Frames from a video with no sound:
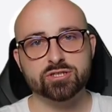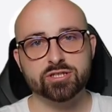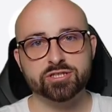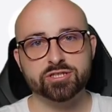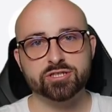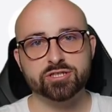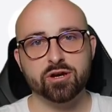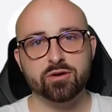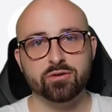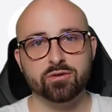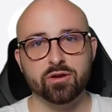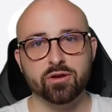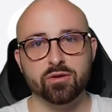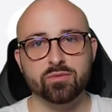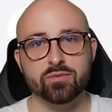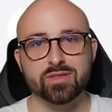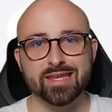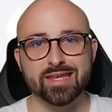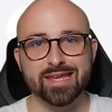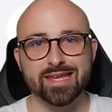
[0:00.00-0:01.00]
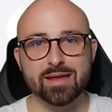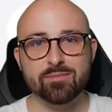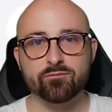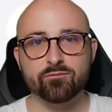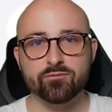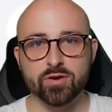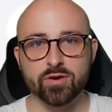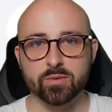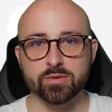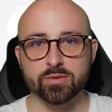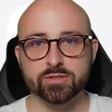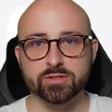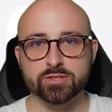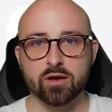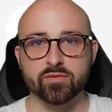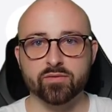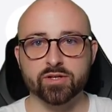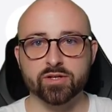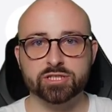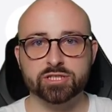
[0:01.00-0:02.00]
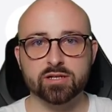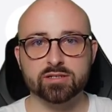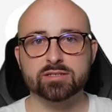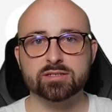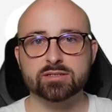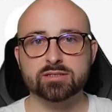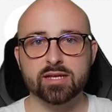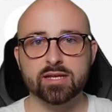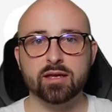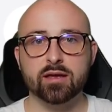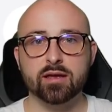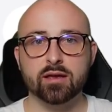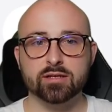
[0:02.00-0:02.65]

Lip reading: to show you the influence of adjusting